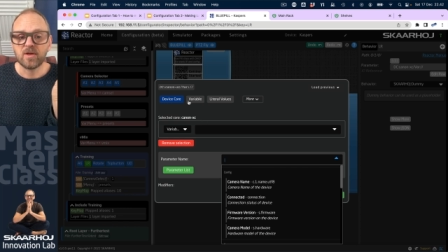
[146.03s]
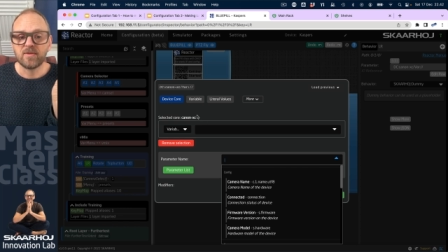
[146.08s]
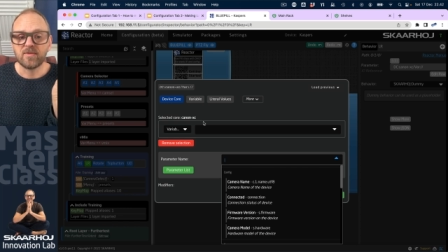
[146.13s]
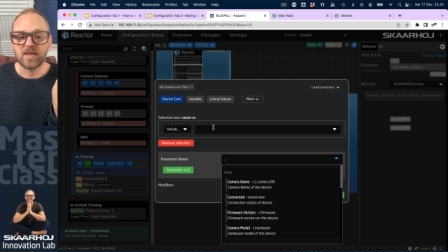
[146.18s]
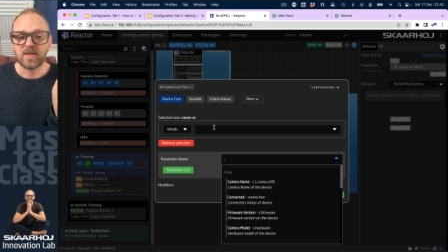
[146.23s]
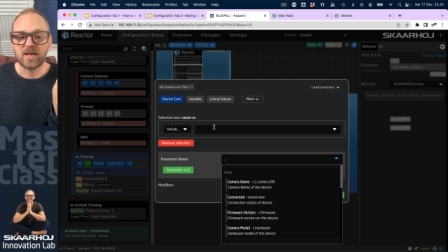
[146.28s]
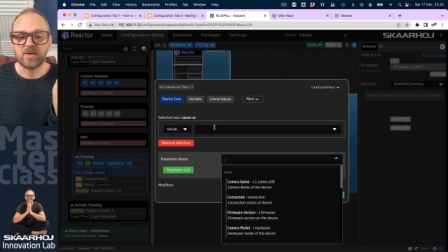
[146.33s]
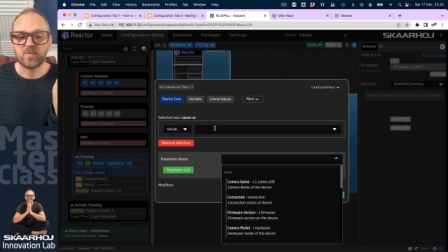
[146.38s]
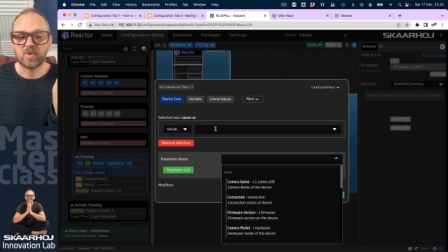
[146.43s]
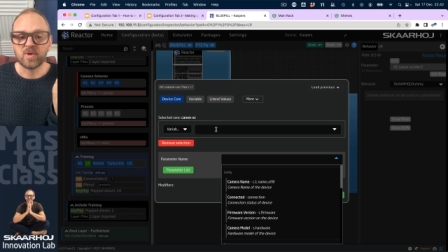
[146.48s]

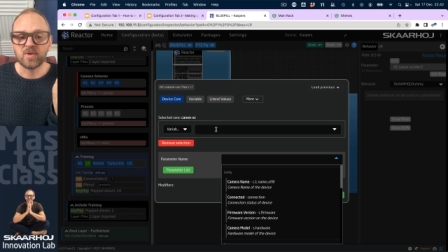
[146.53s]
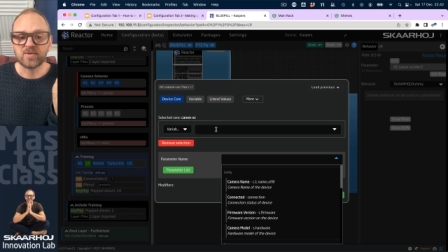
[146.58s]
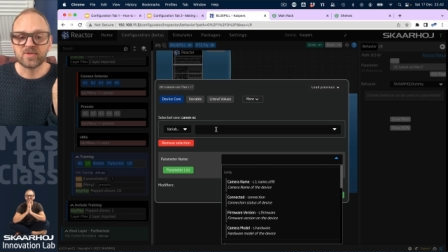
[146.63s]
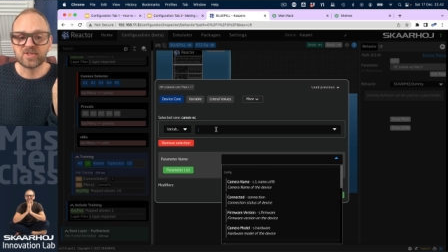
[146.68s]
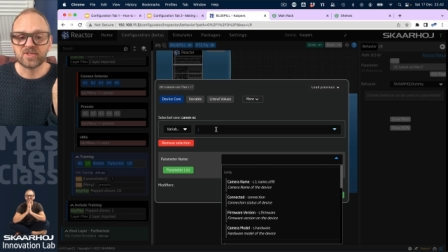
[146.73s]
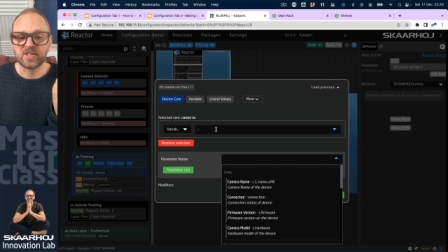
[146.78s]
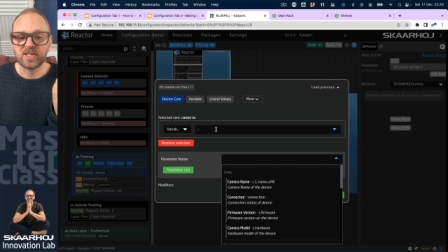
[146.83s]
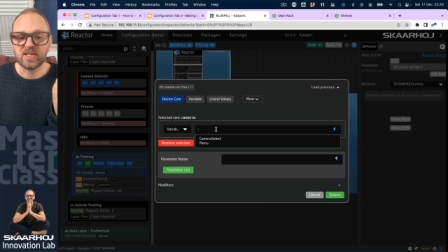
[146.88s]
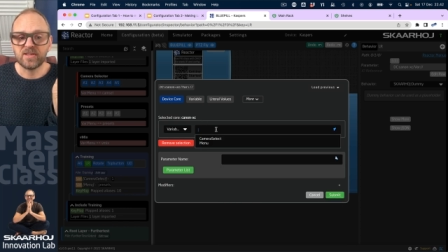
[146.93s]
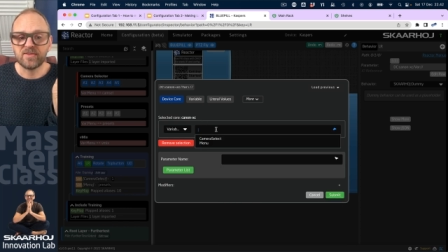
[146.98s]
then we'll
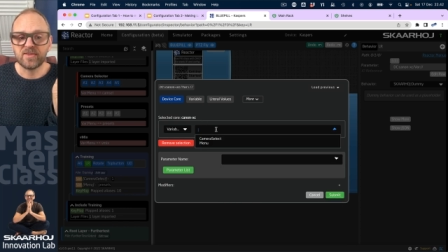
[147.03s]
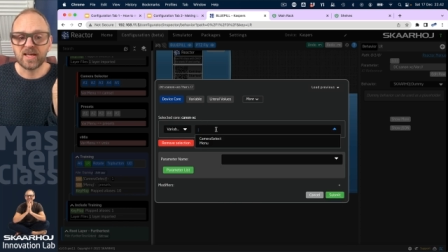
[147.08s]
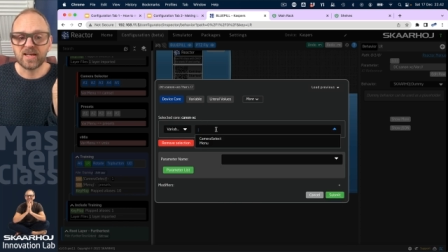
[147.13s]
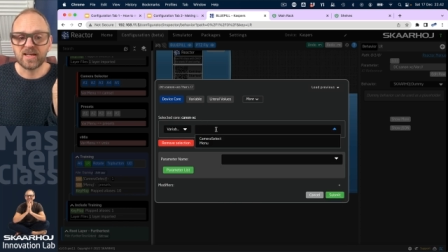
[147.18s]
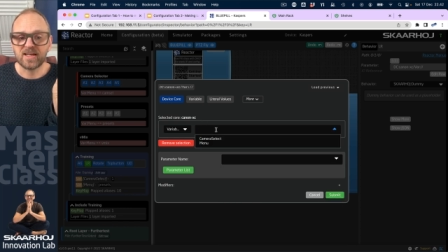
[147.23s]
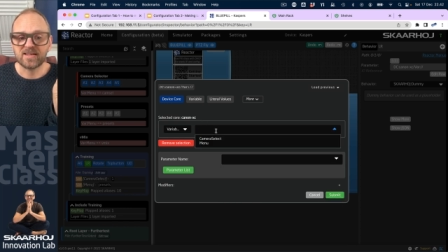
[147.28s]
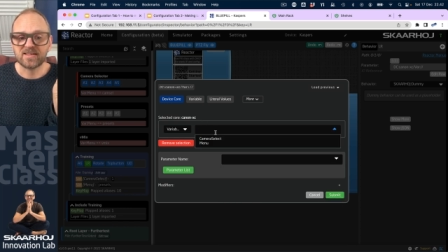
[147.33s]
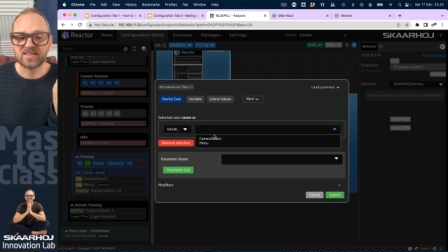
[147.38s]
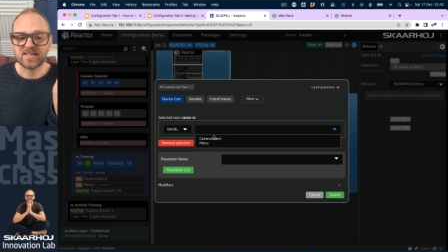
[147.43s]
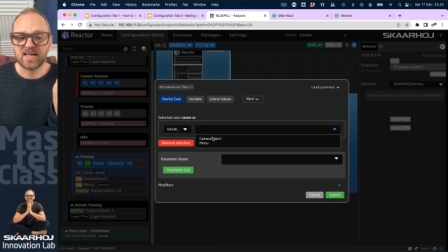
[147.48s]
see
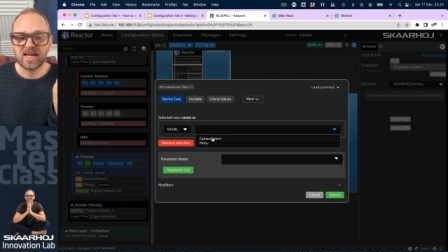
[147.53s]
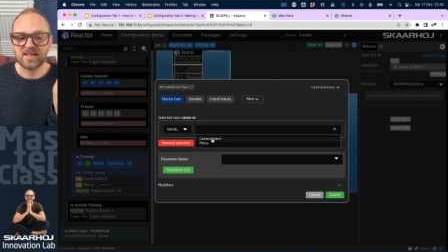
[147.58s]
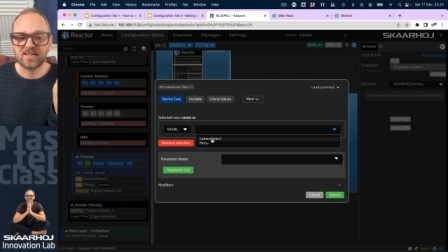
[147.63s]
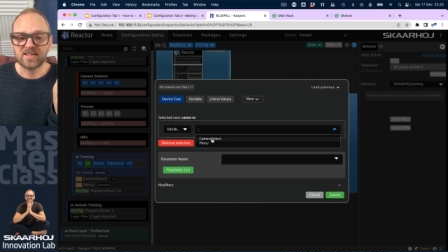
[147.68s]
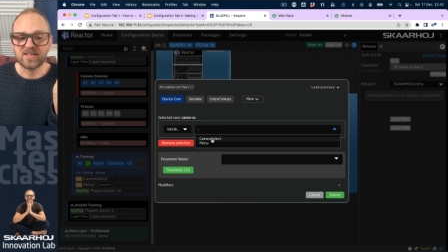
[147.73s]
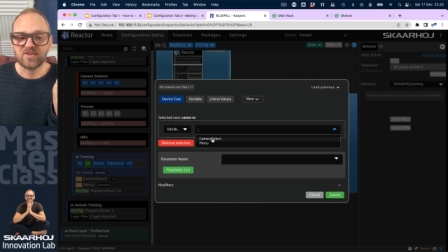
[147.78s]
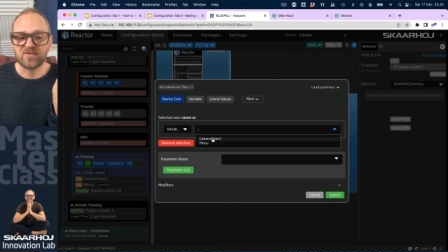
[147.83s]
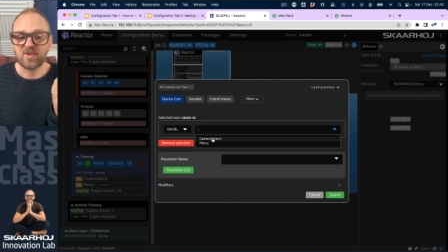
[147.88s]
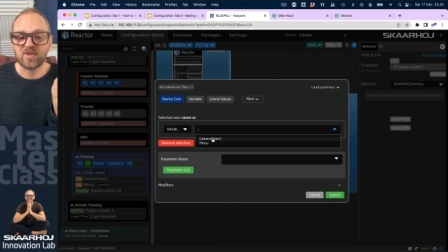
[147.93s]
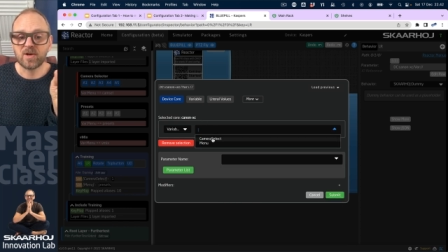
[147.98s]
that inside
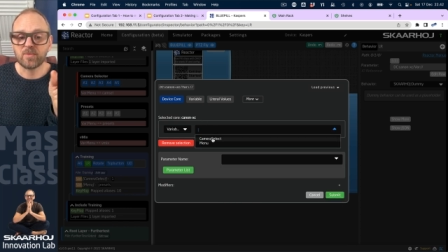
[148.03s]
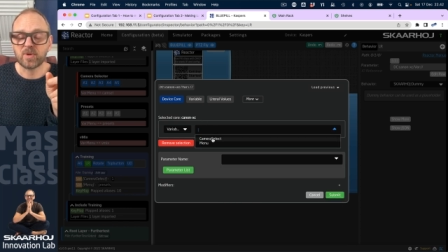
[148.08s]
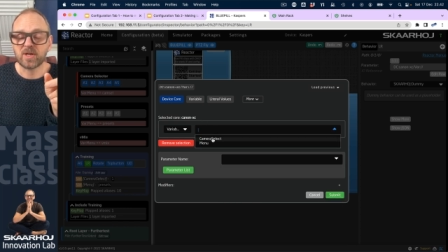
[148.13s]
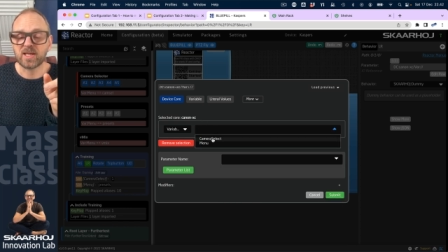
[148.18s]
this field,